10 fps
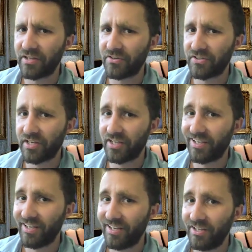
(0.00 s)
You
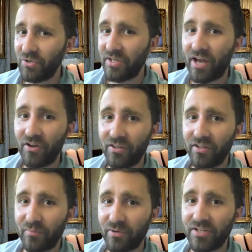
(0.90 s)
can
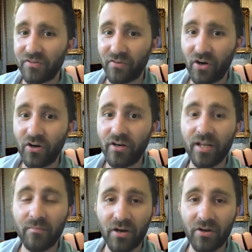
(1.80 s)
calculate a price of art
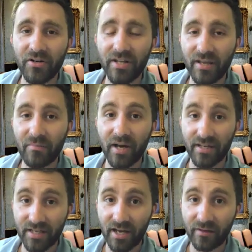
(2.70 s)
in modern day by
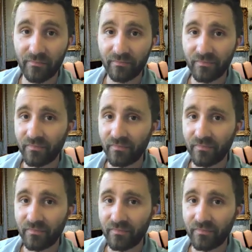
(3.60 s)
time